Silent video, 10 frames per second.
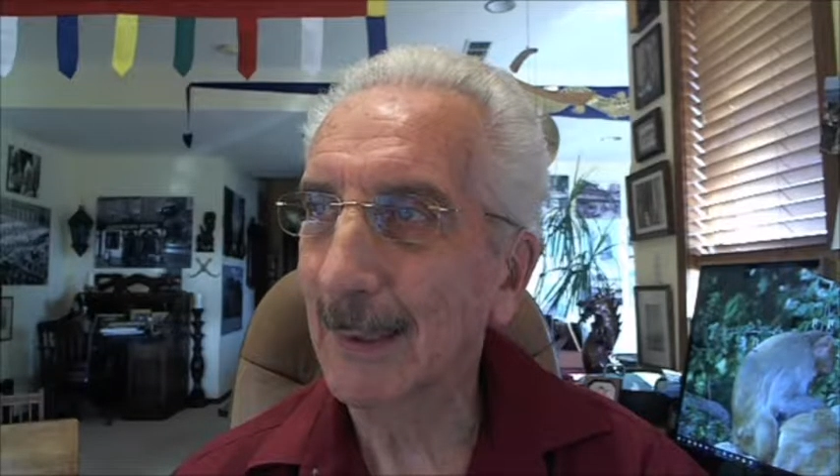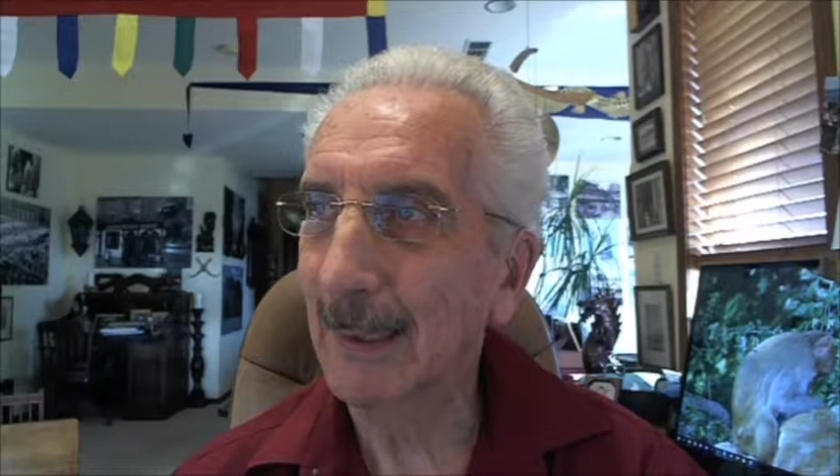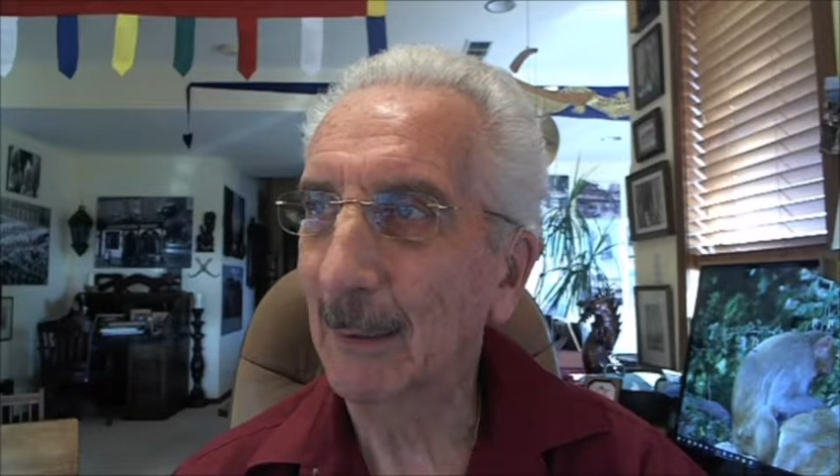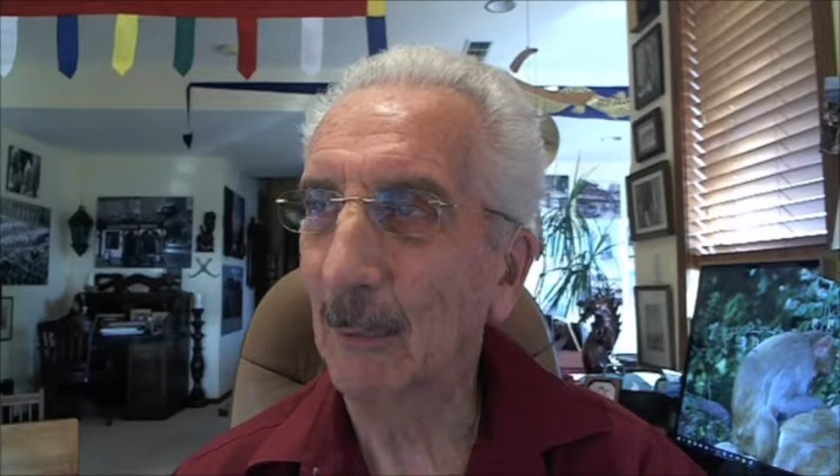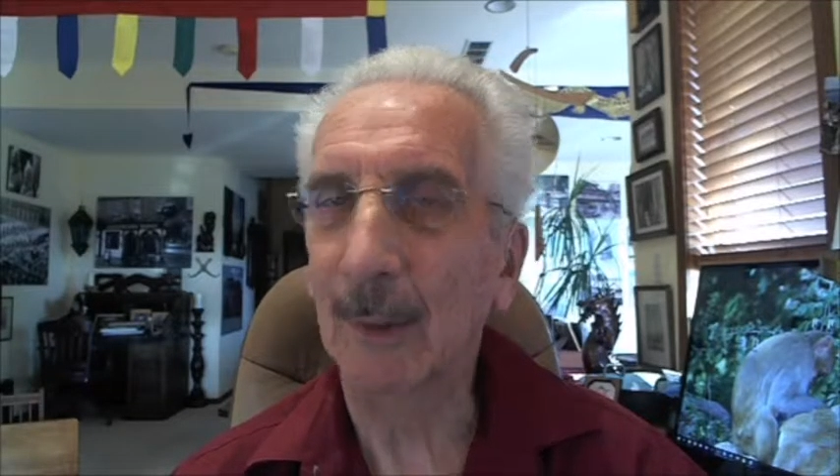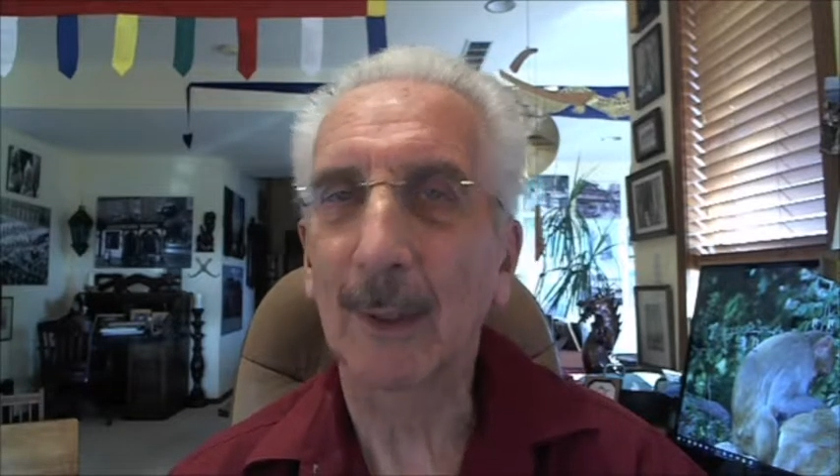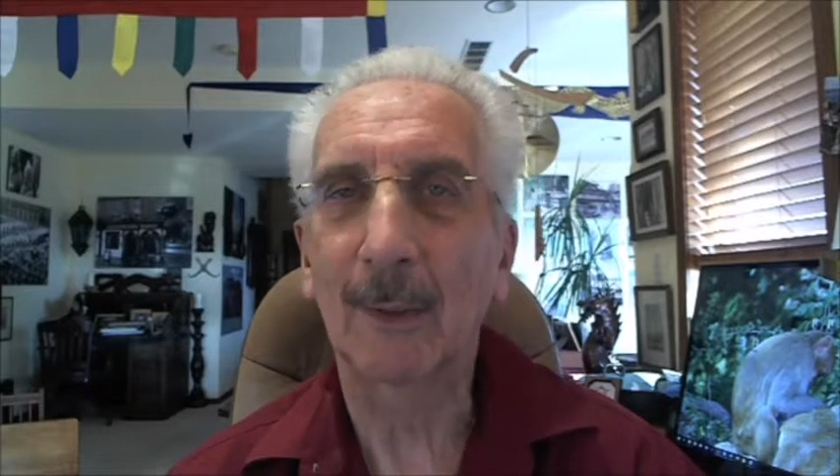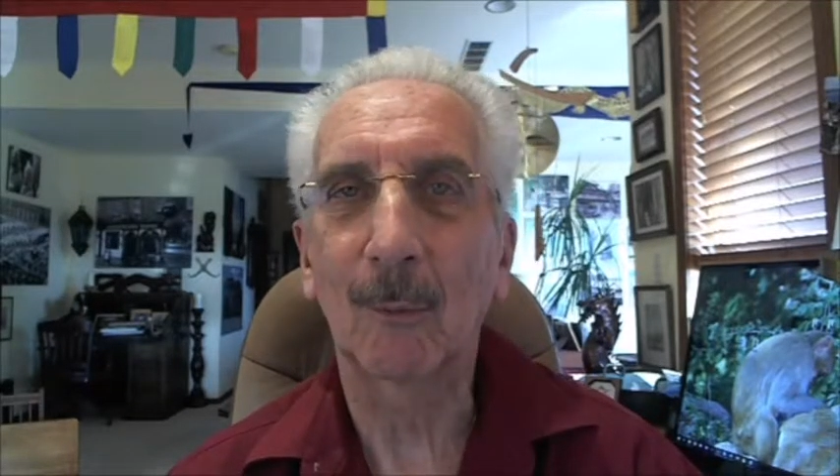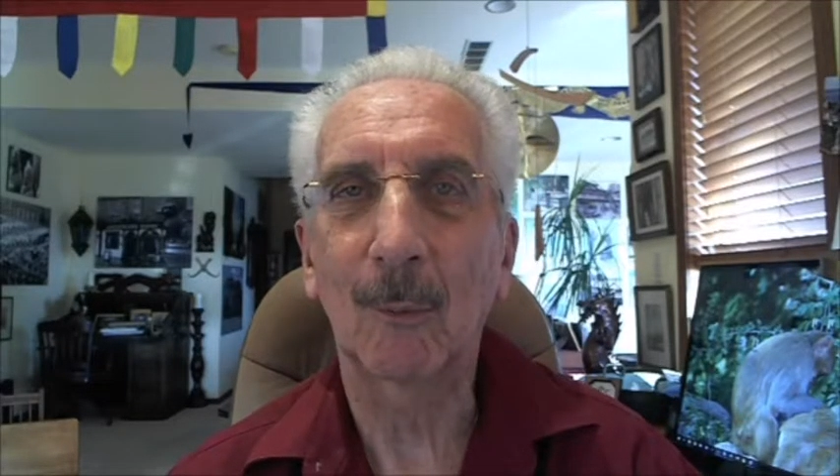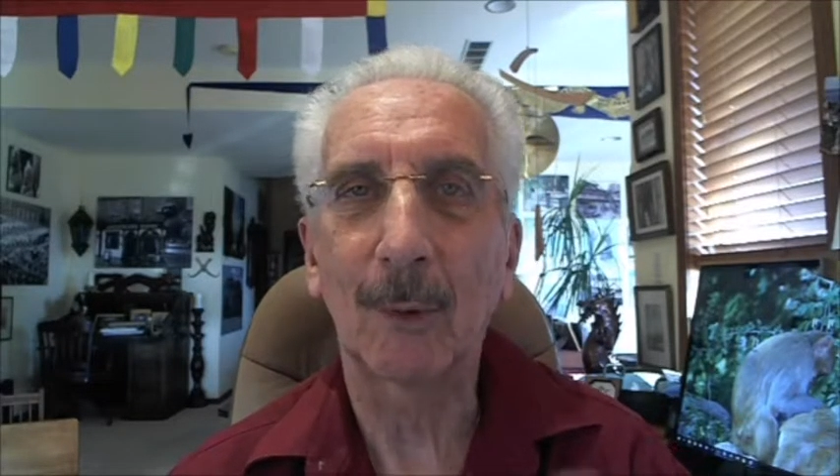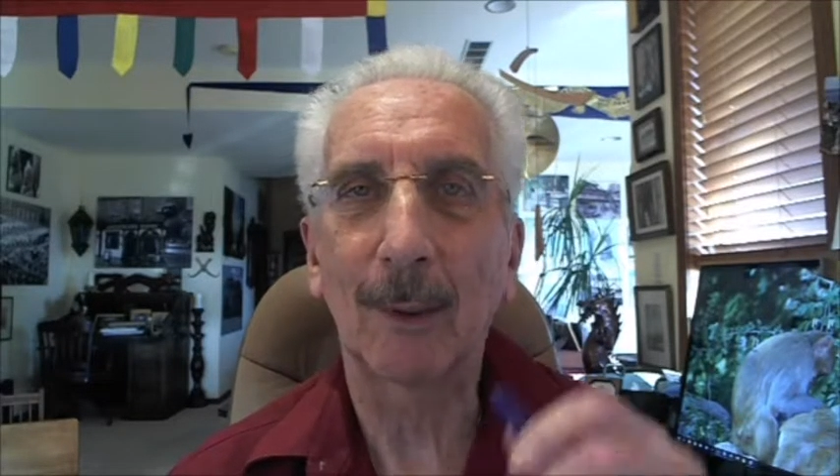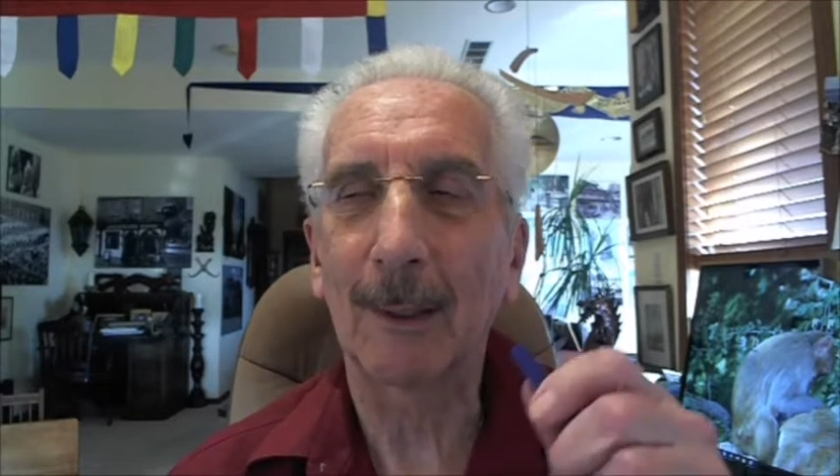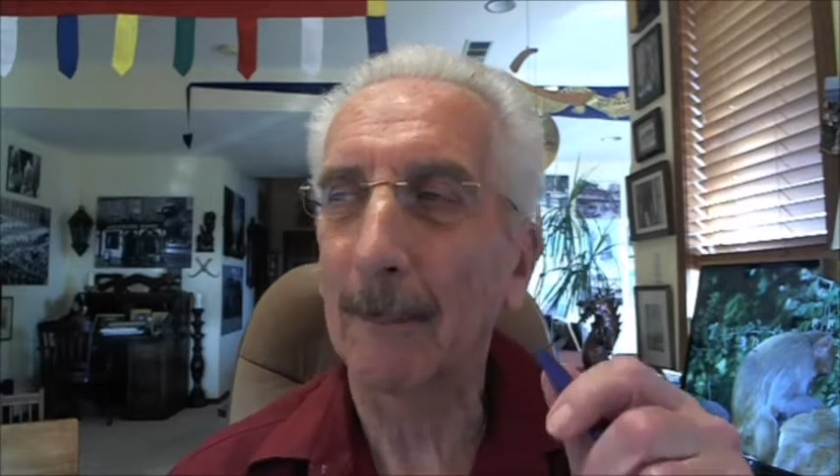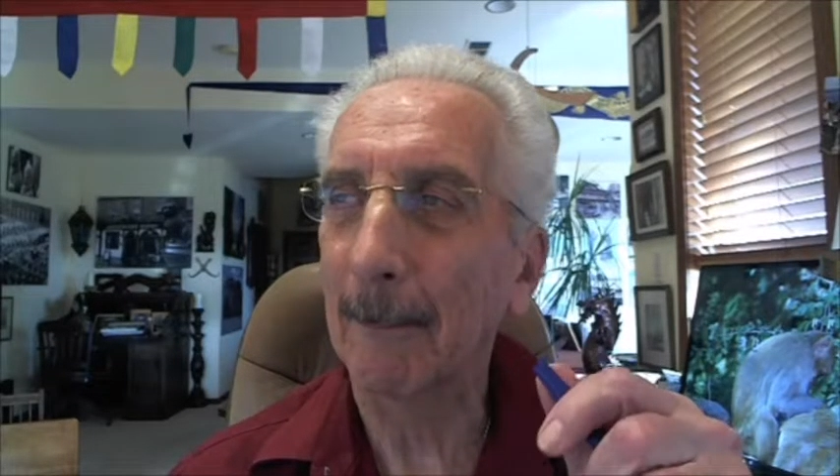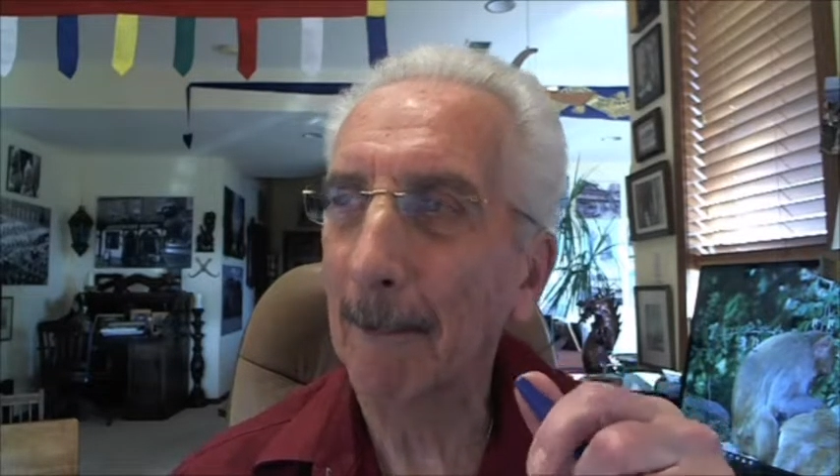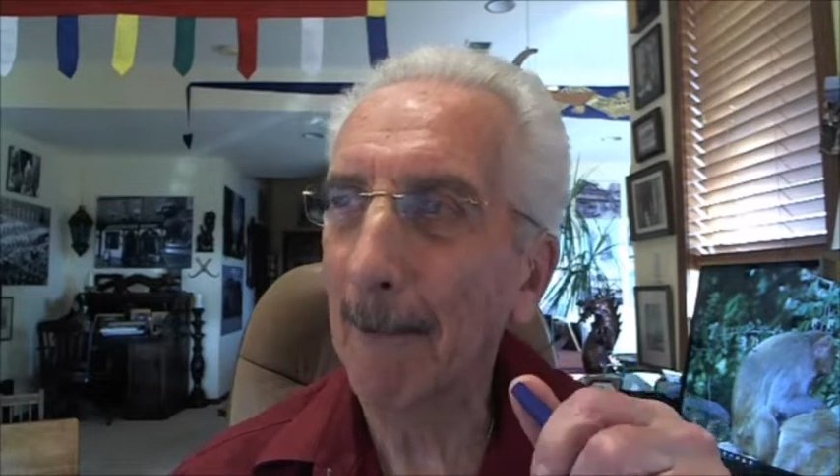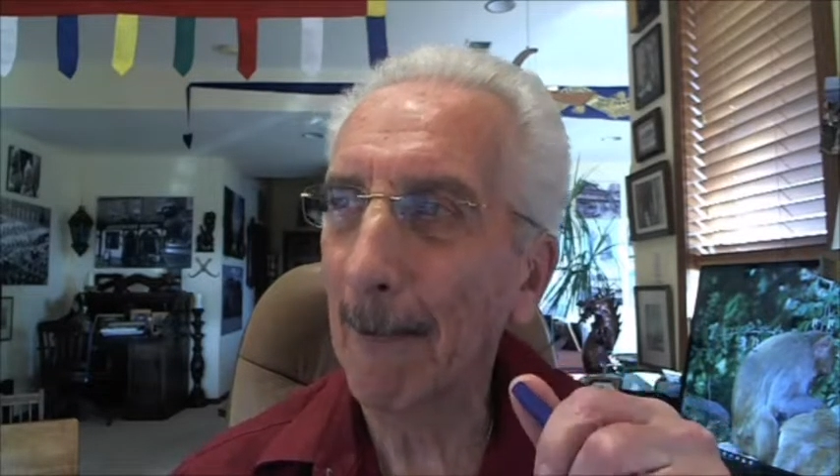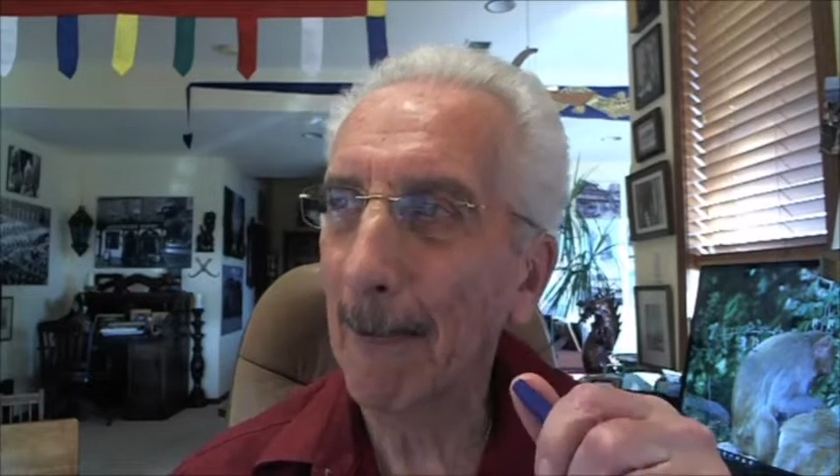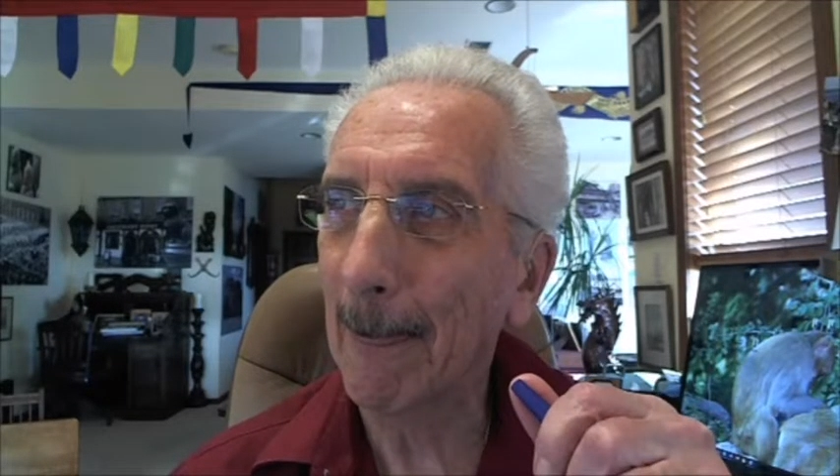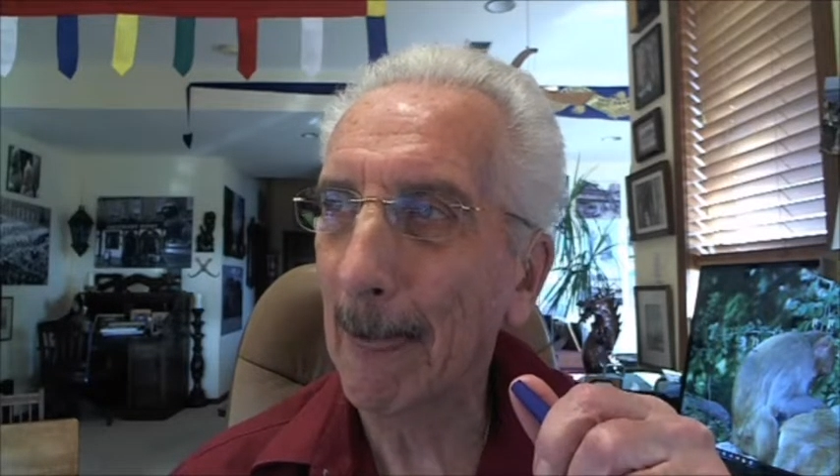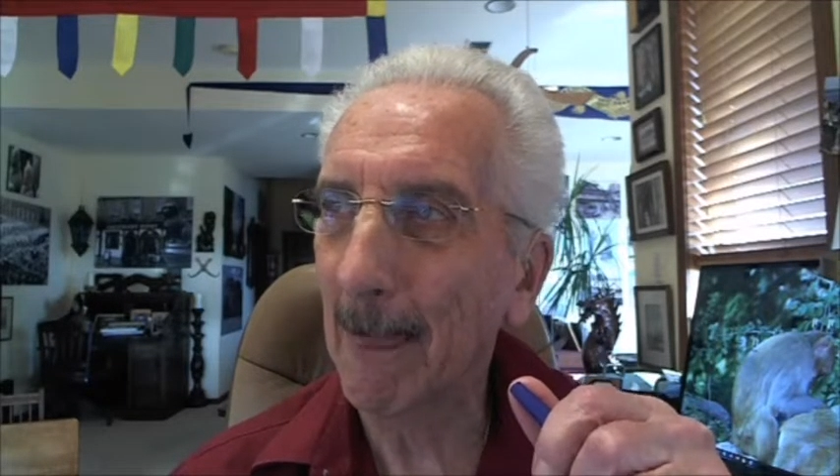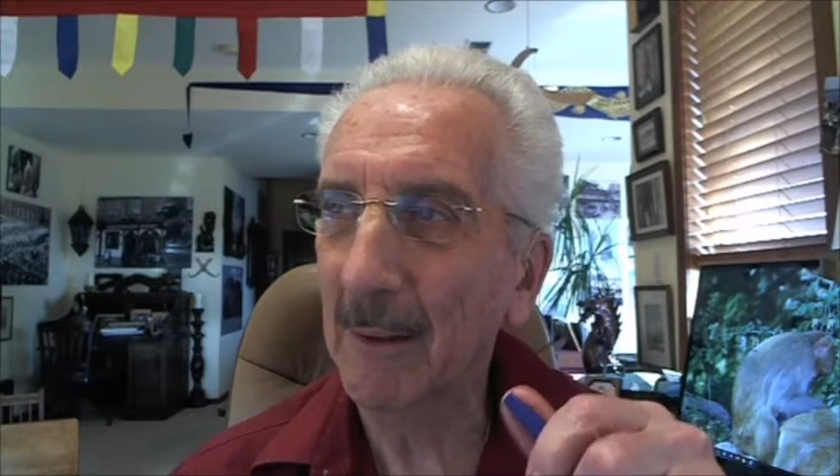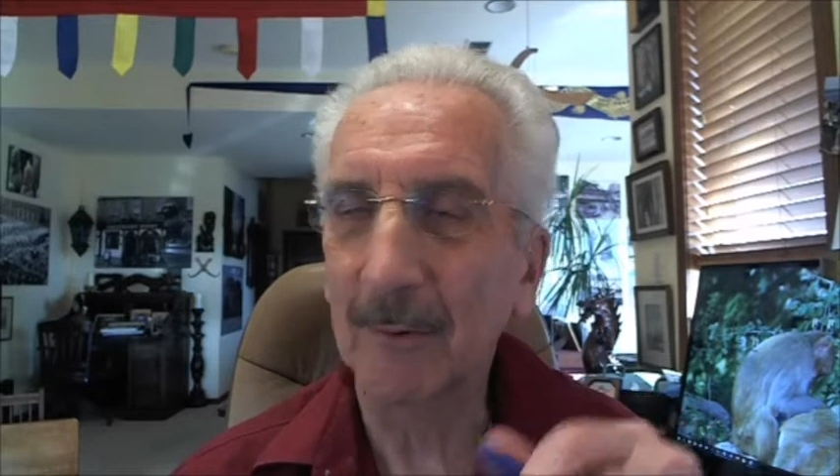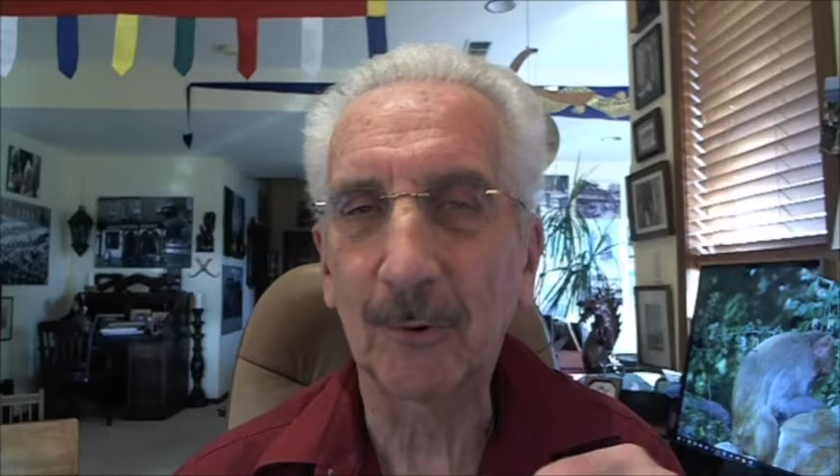and and and